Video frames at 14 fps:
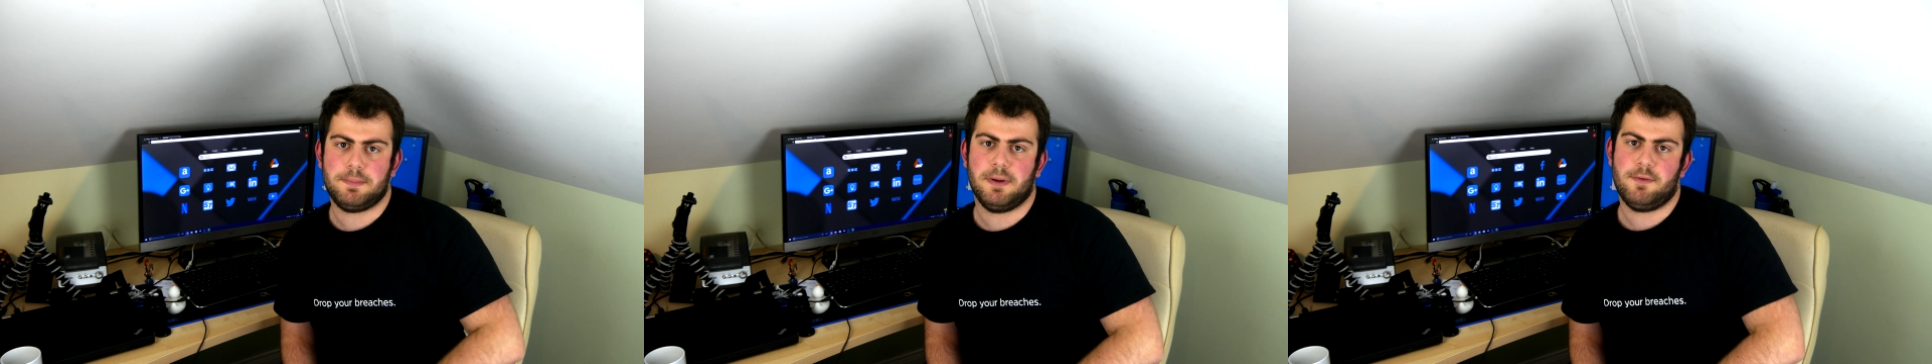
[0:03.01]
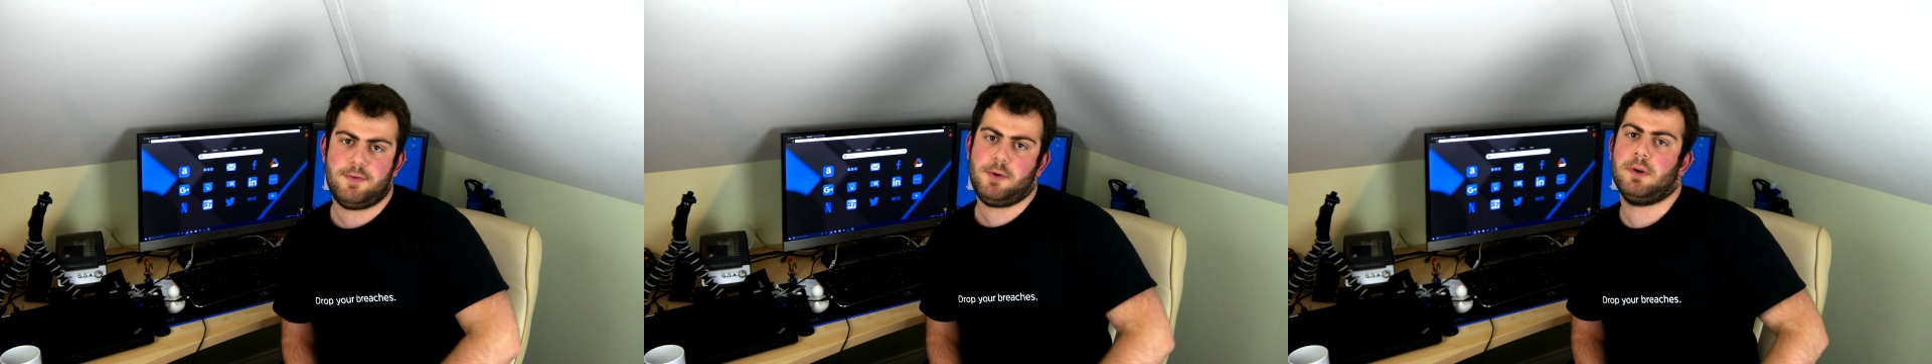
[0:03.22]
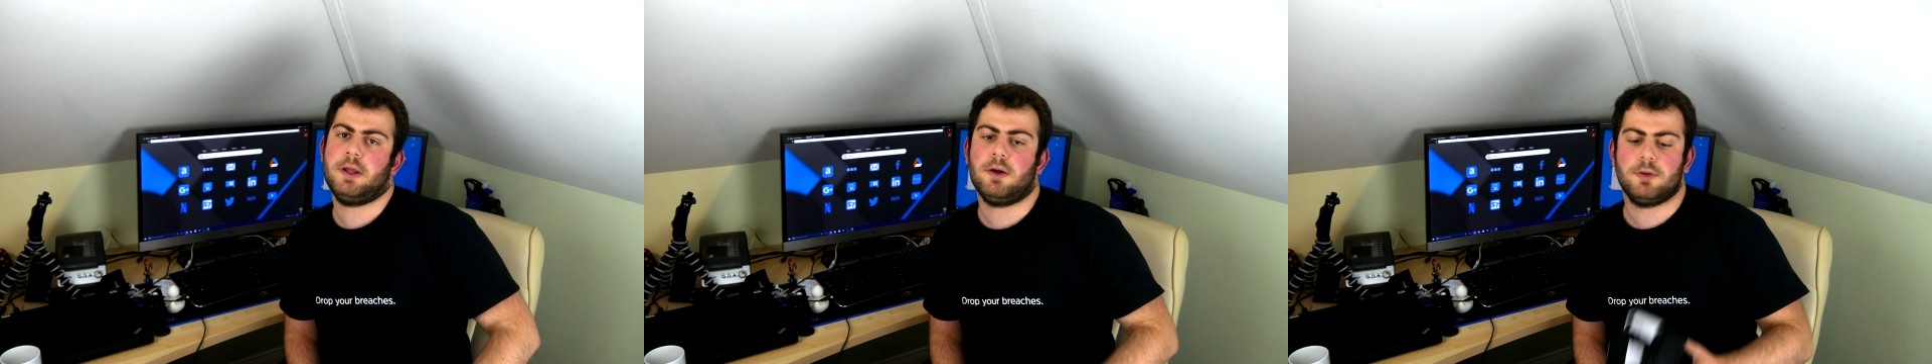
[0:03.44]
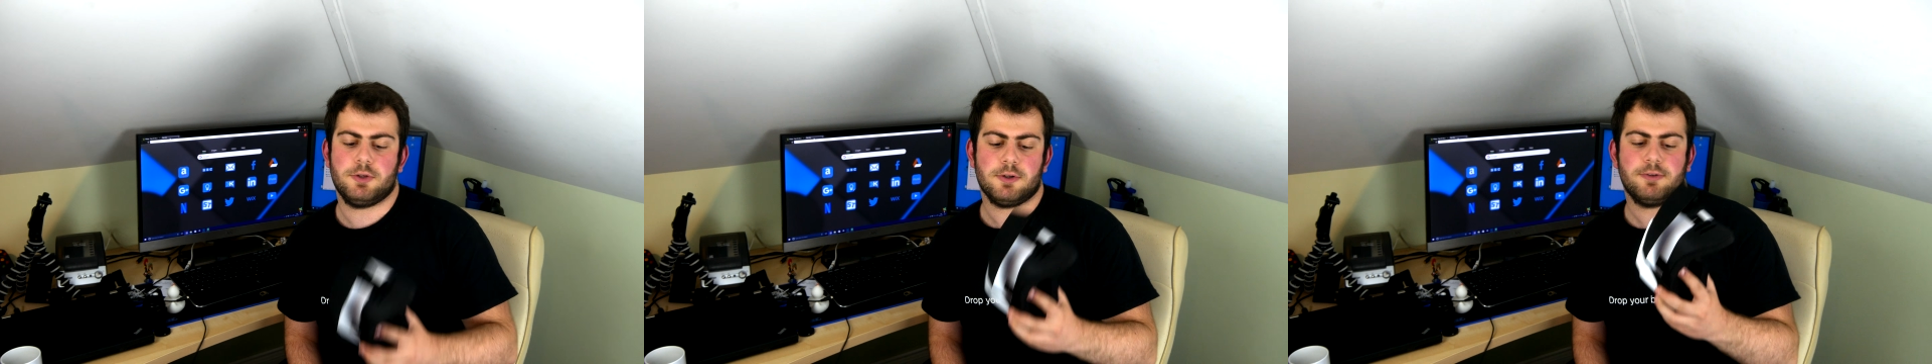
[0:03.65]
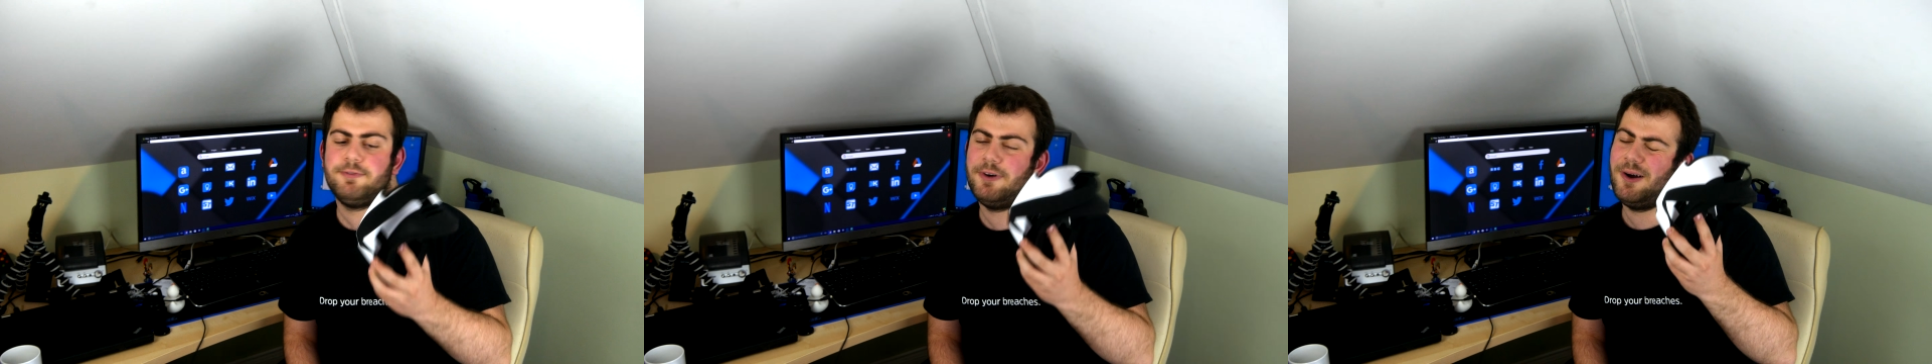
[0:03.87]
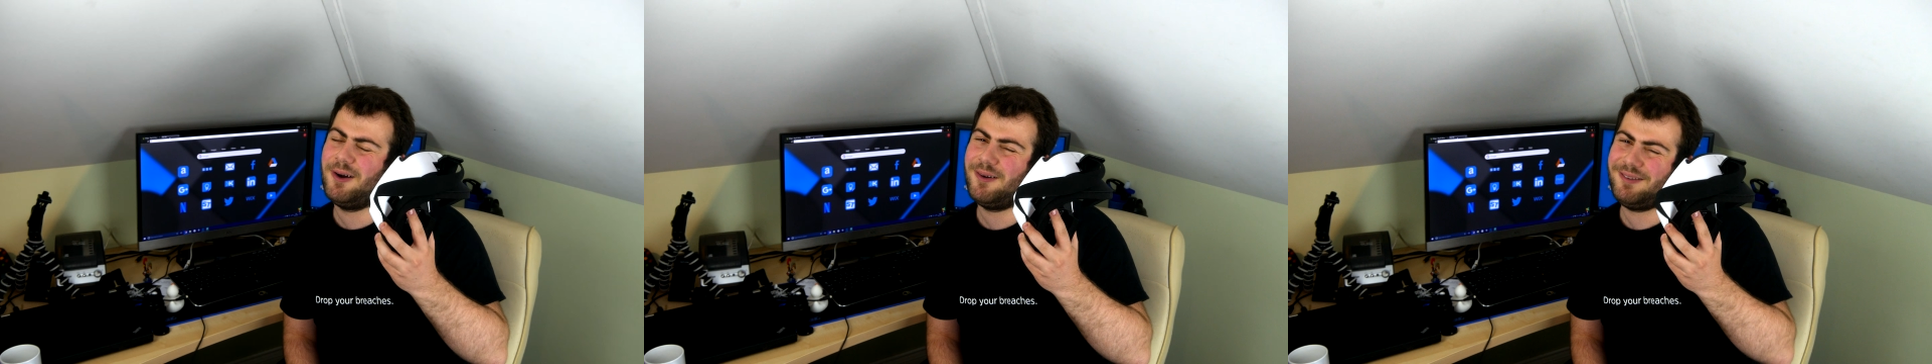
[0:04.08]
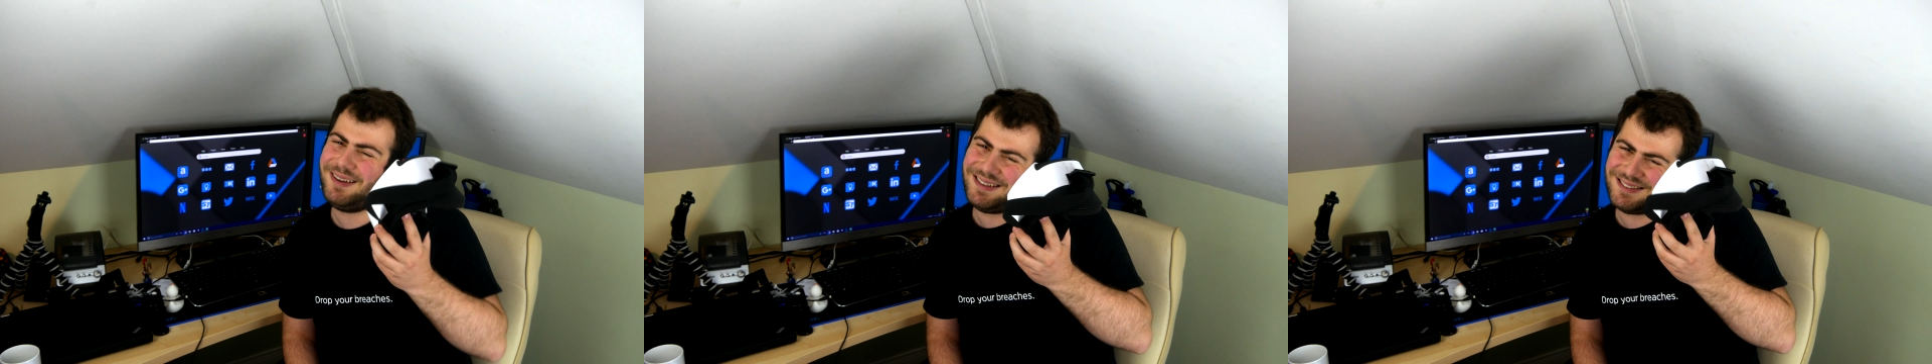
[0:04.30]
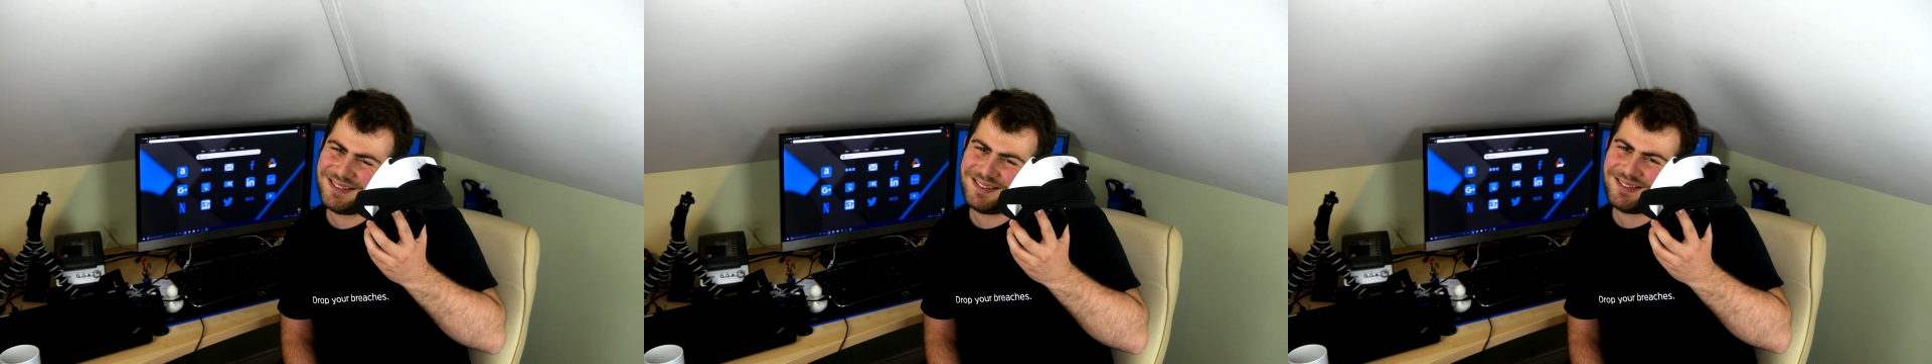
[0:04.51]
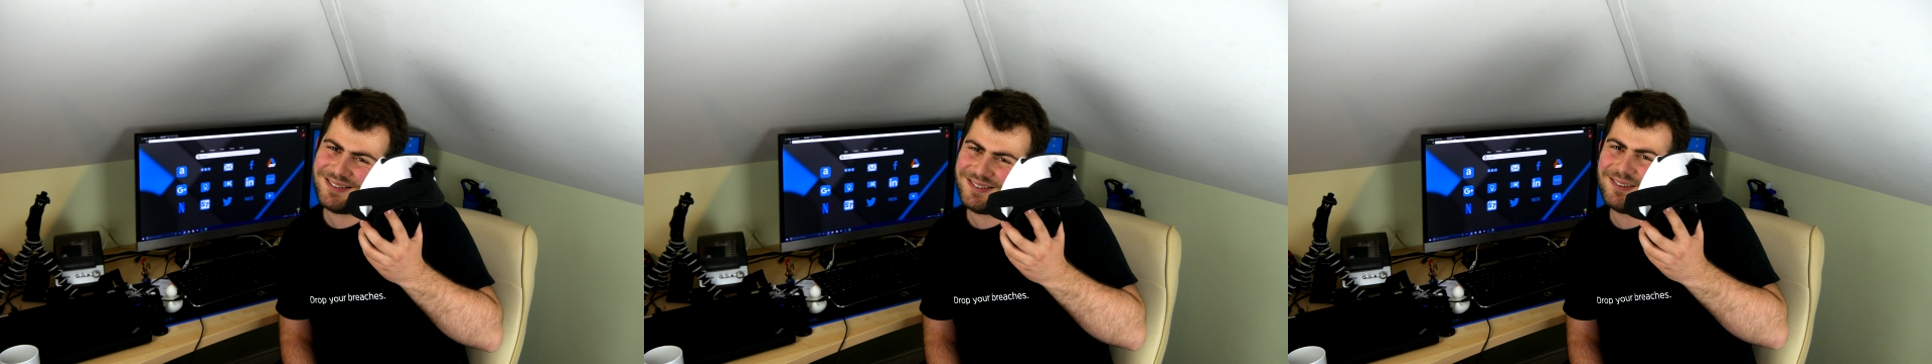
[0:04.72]
If you want it on your phone,
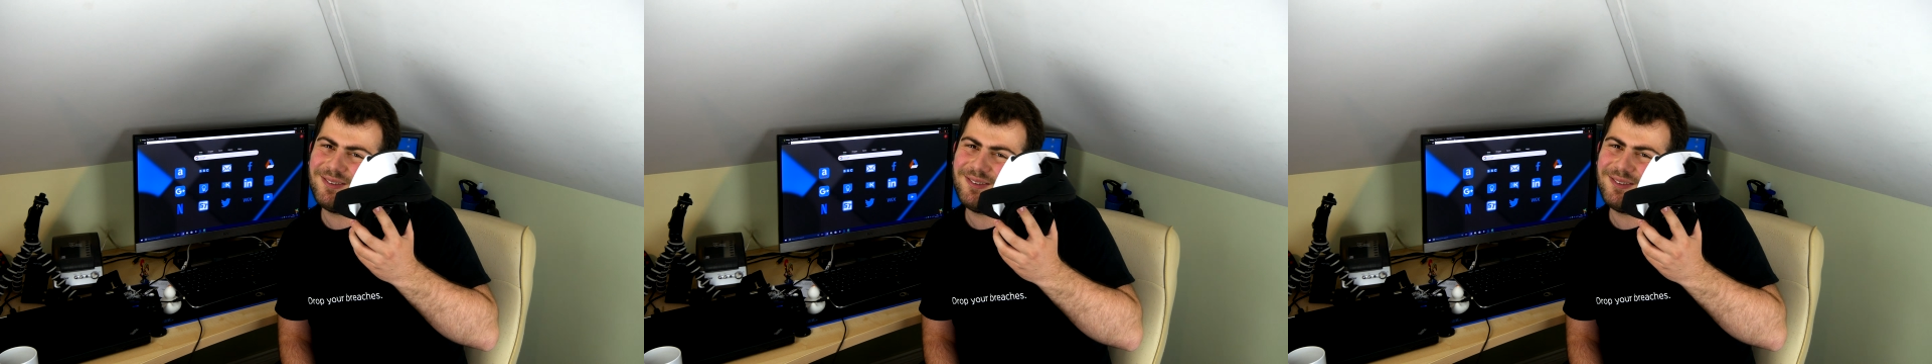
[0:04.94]
it's